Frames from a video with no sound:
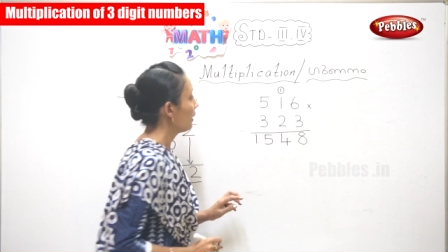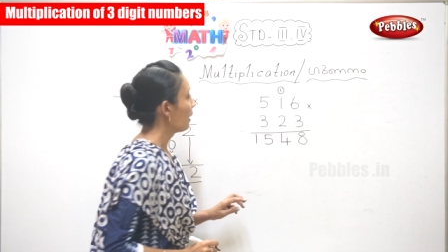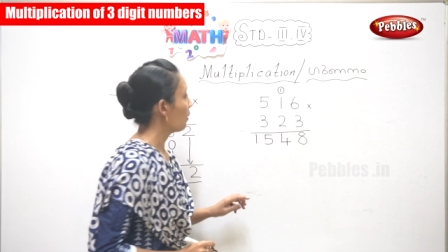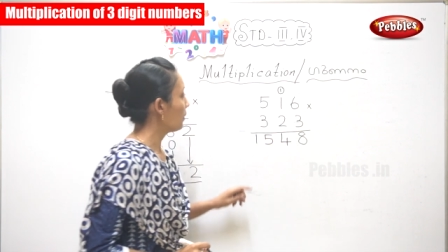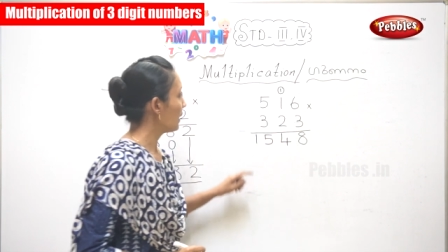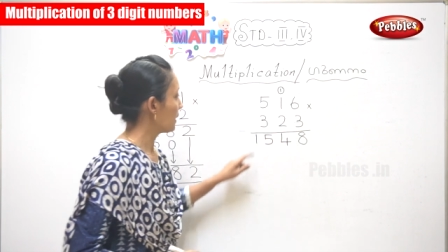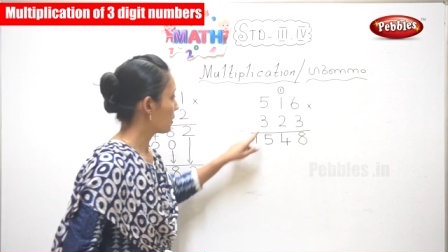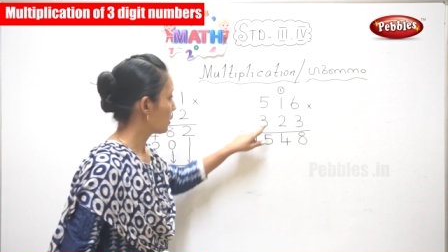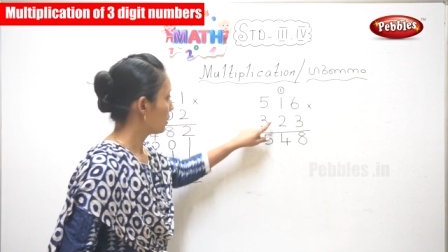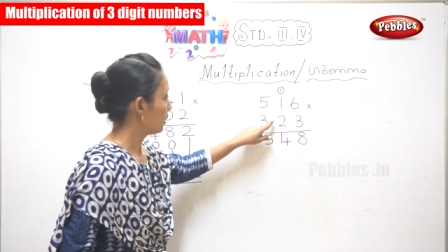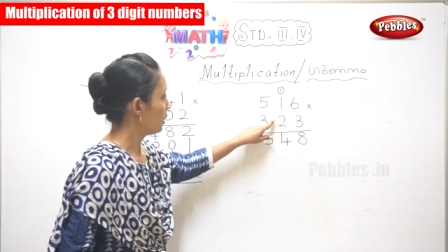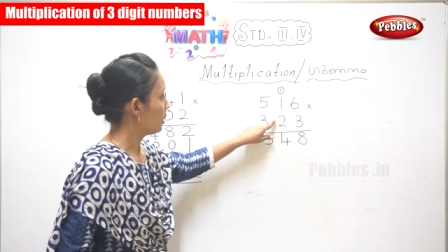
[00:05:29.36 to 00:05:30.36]
Now next
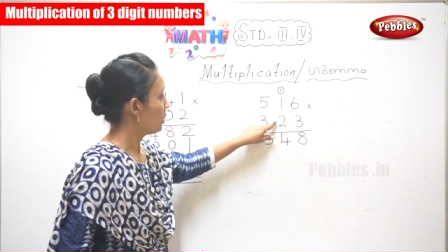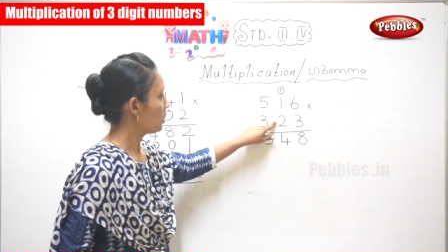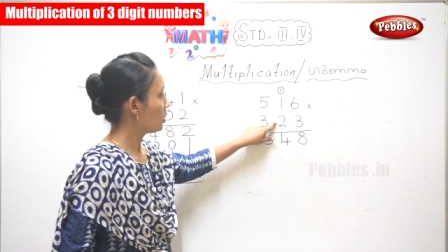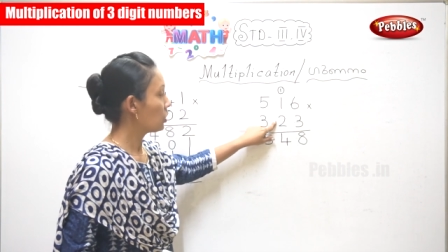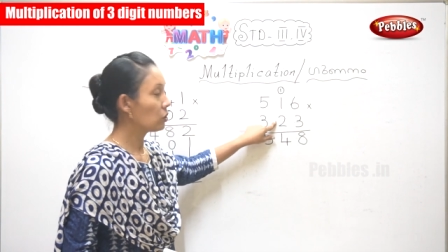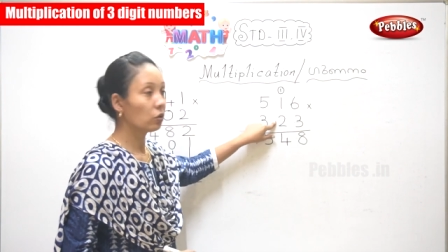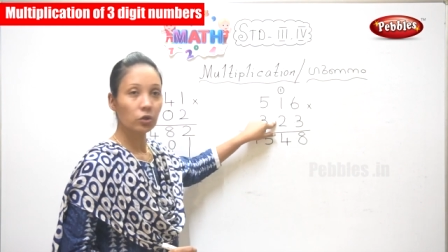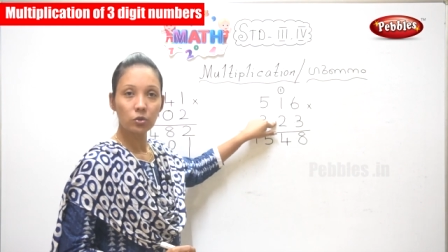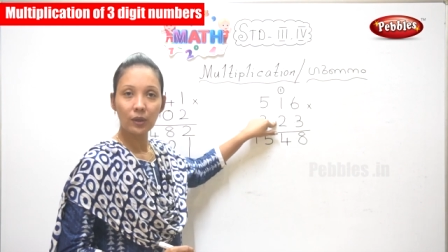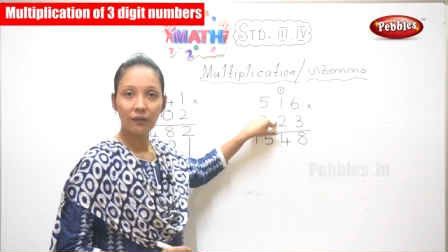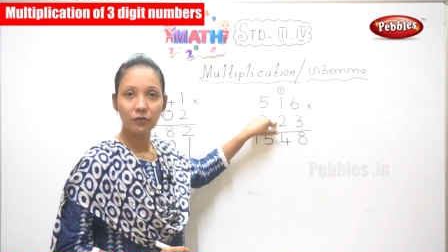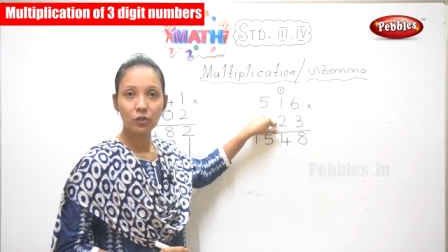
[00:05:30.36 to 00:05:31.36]
2
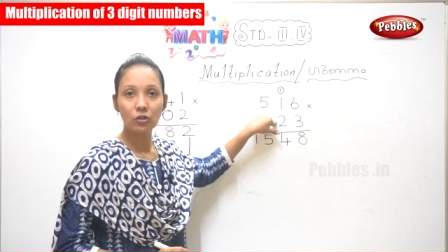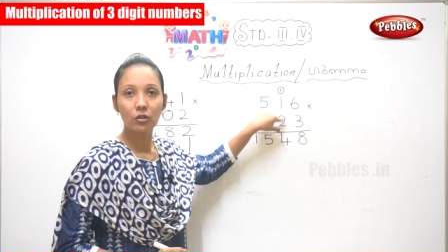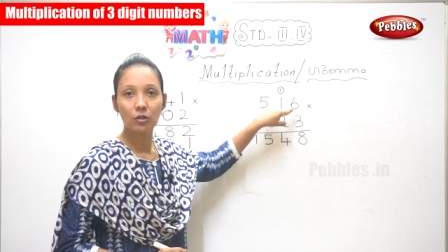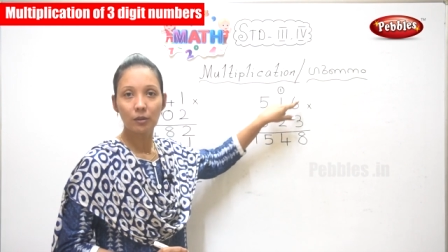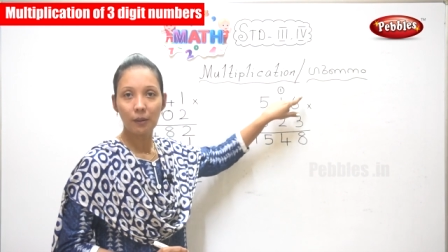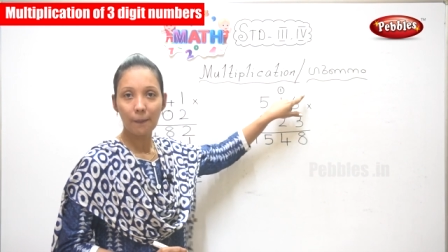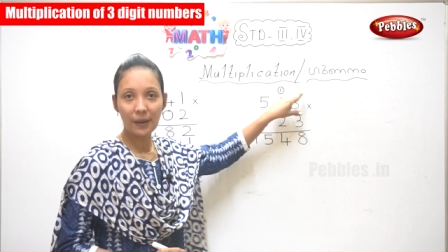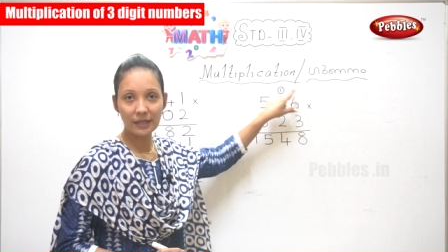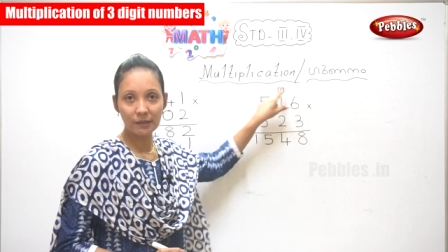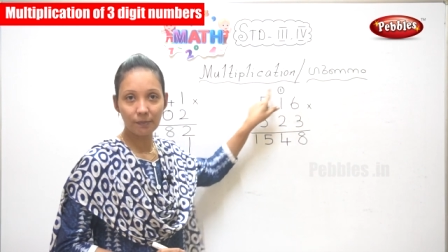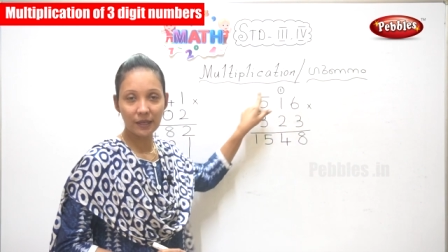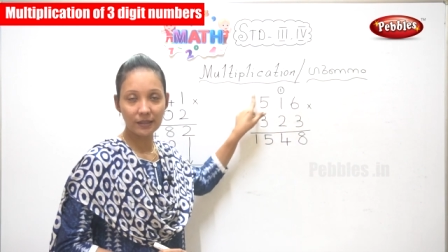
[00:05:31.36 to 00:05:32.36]
you have to
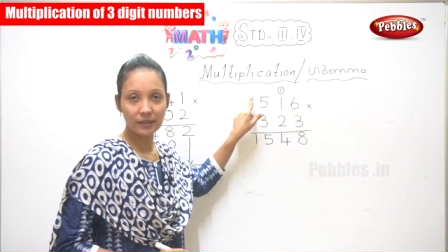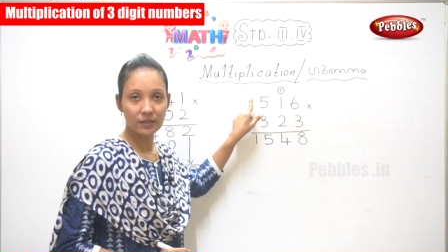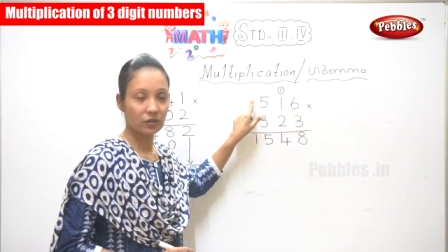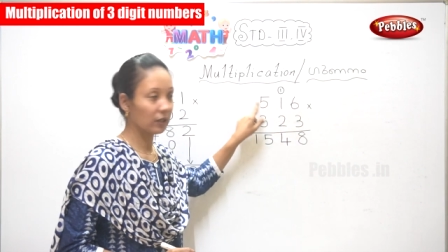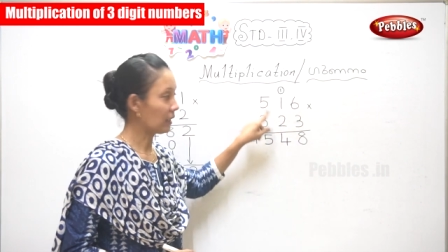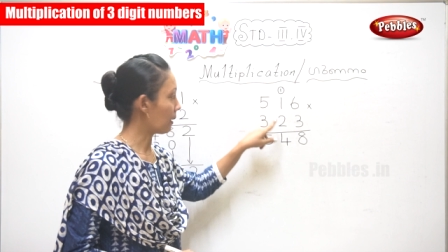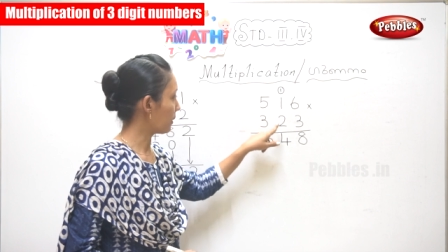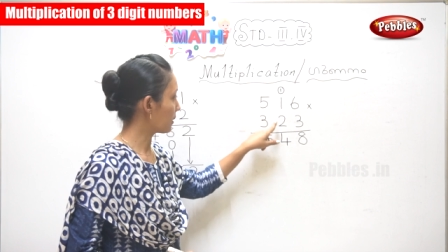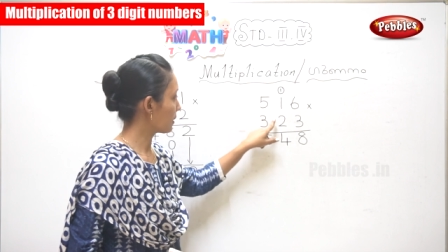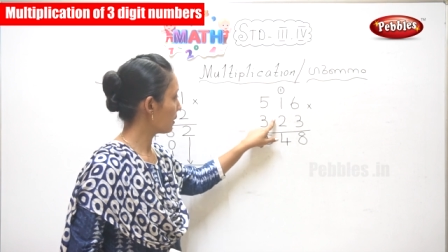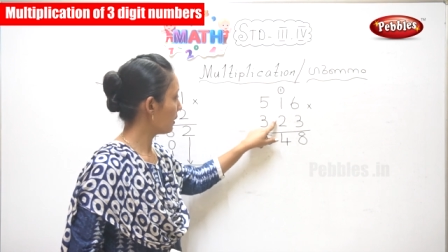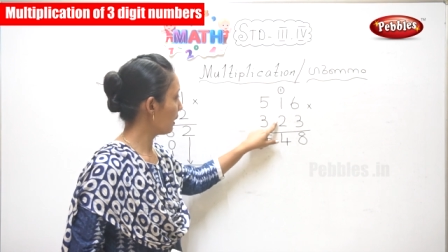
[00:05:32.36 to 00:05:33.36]
multiply these three
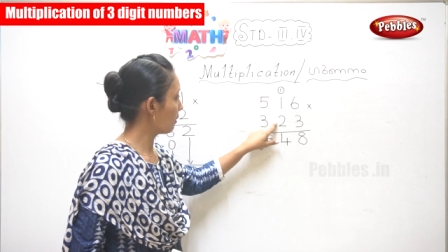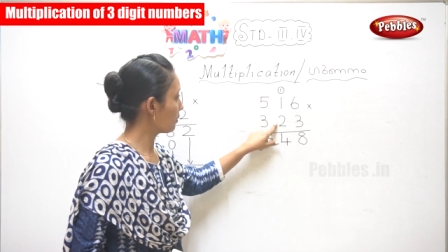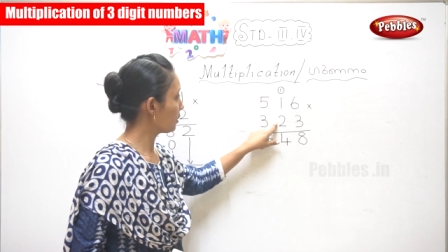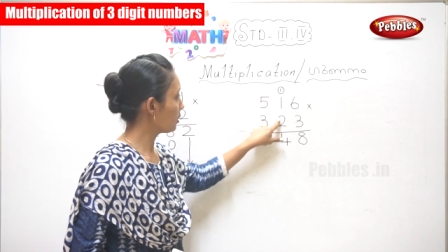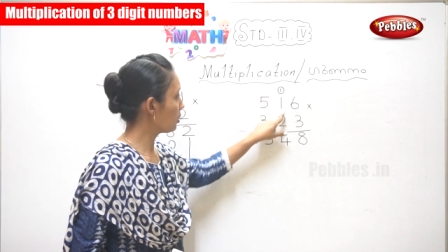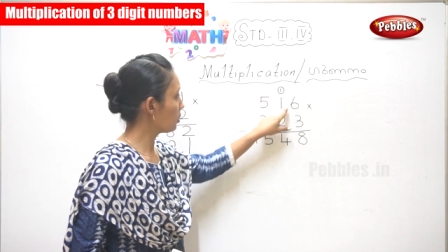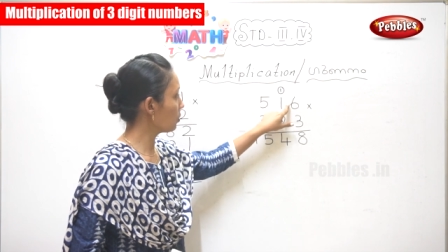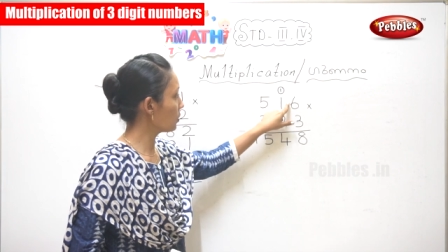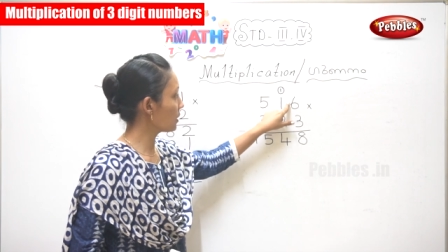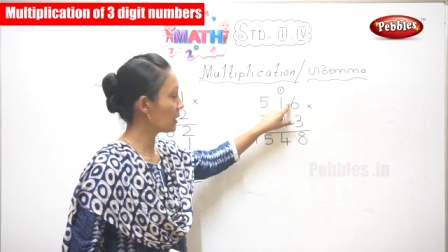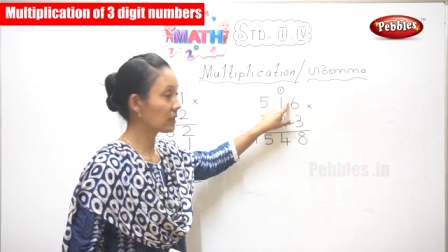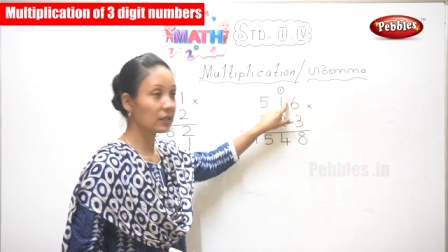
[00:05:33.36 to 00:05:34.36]
numbers. Now
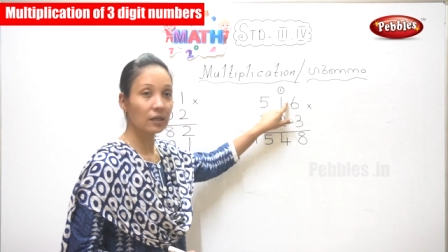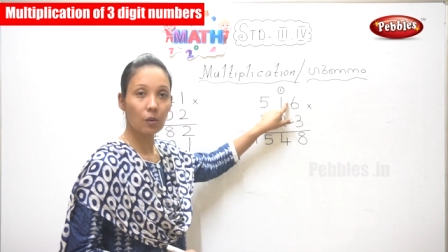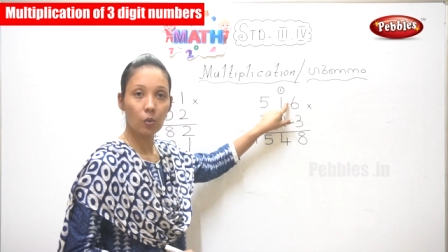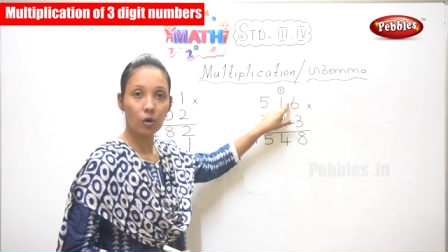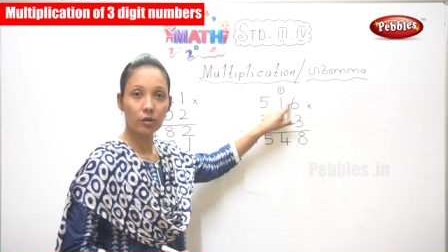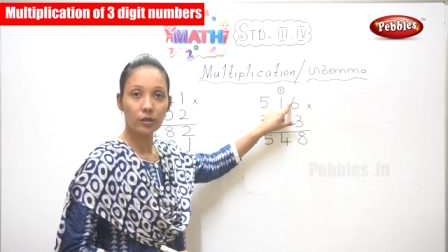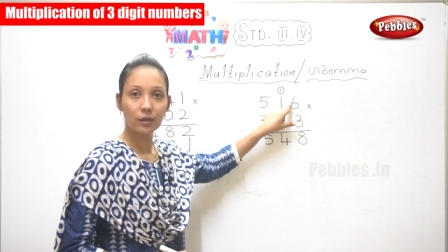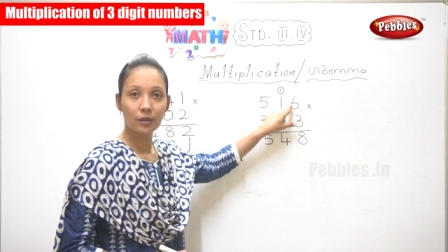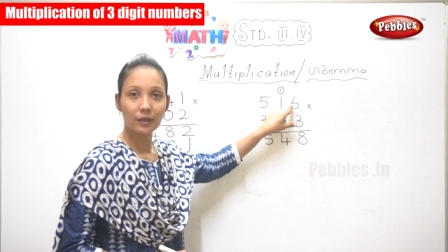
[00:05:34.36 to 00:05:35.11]
2 6 are what?